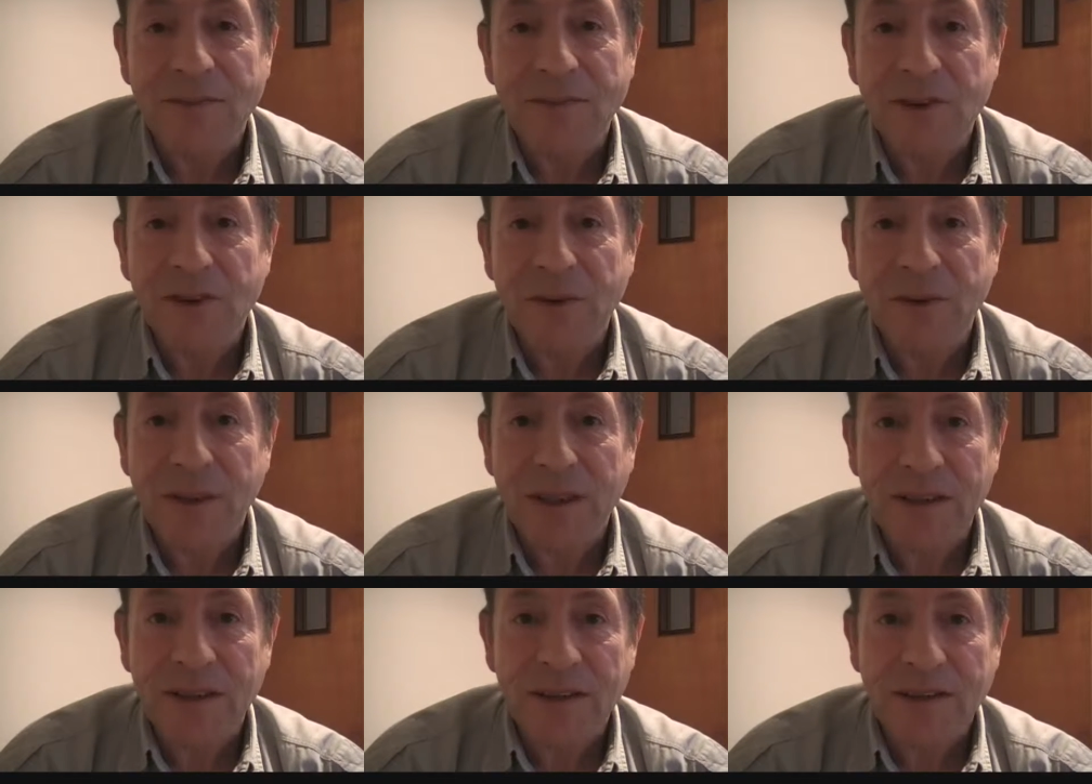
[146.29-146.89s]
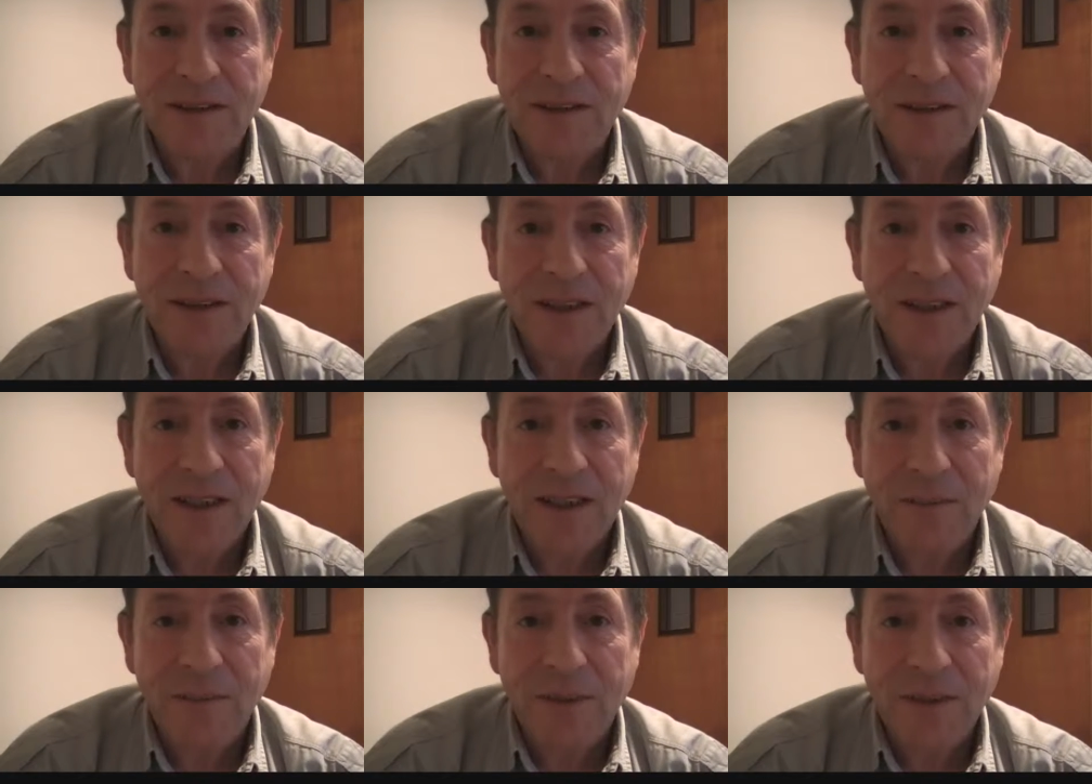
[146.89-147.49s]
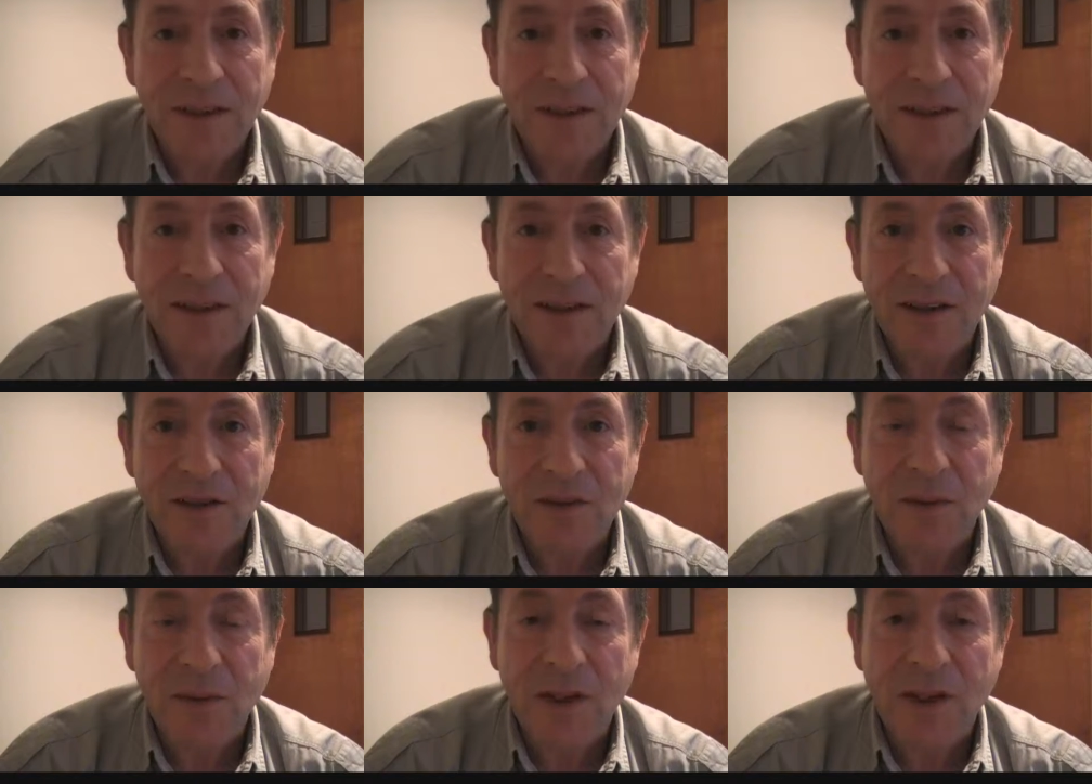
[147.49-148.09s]
to England, I made a
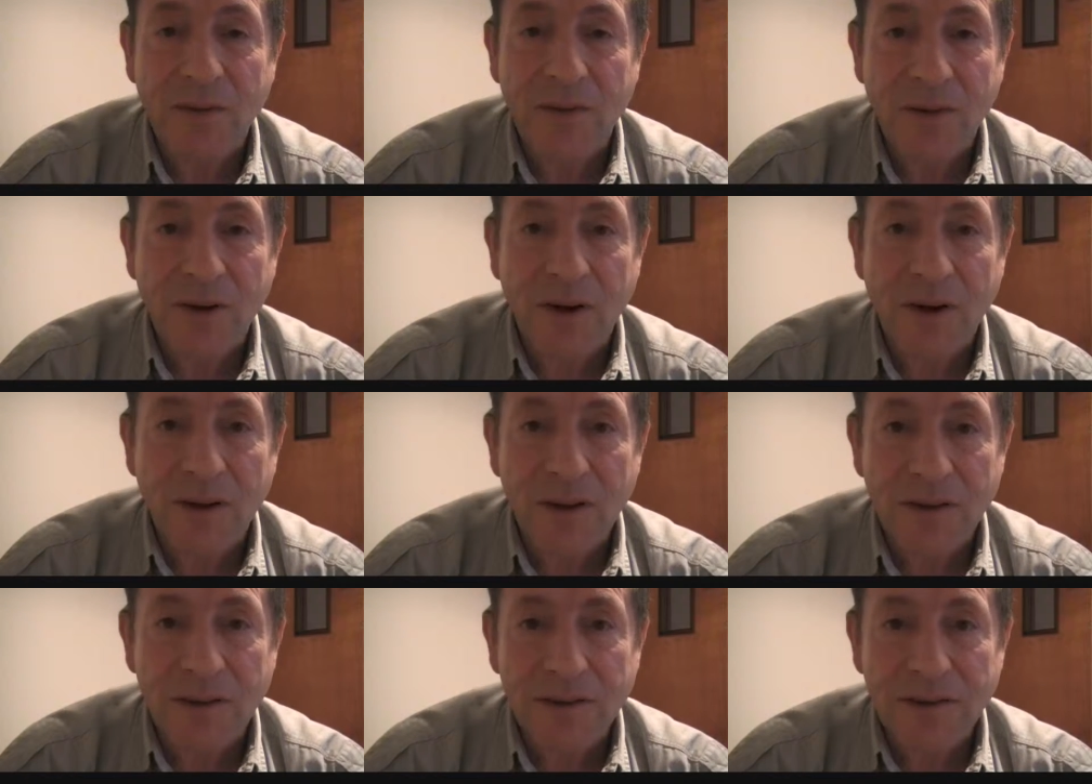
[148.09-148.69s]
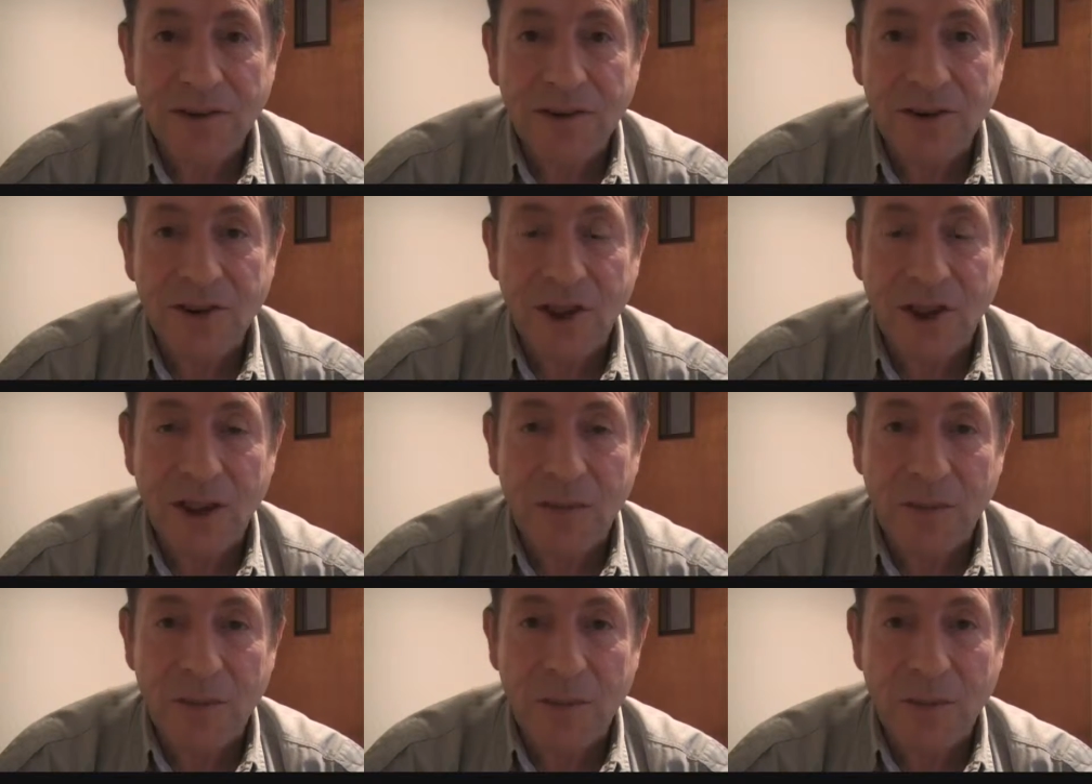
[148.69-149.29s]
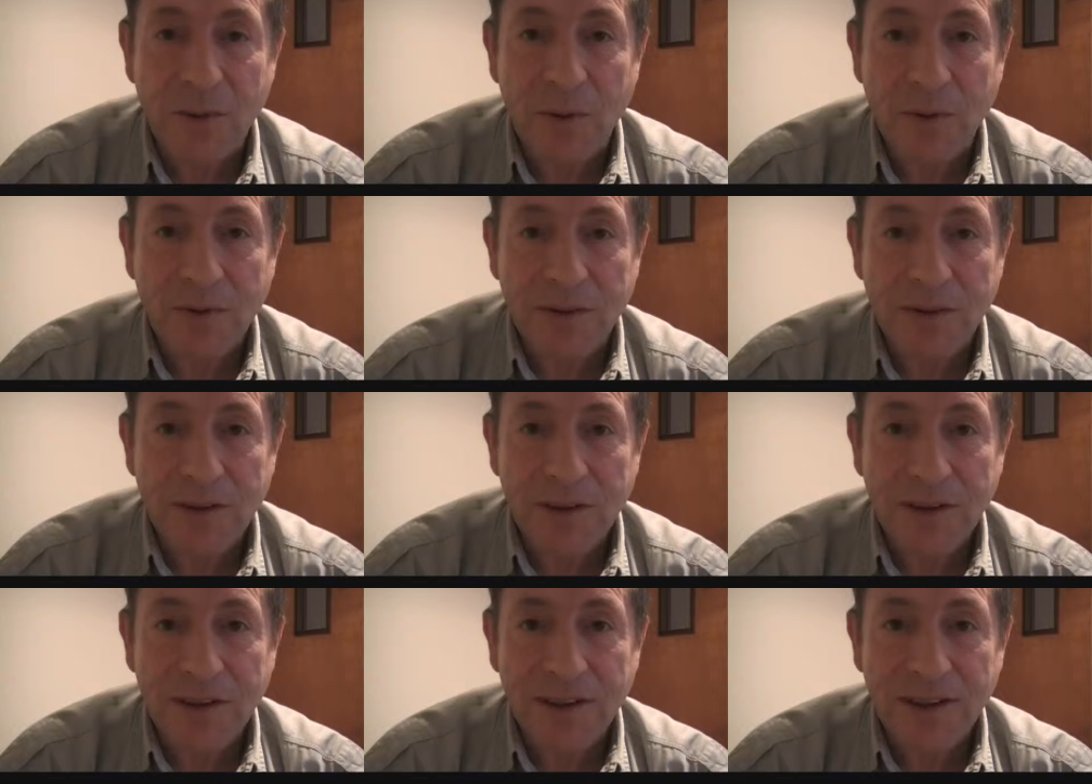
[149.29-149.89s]
12-hour journey with a boat,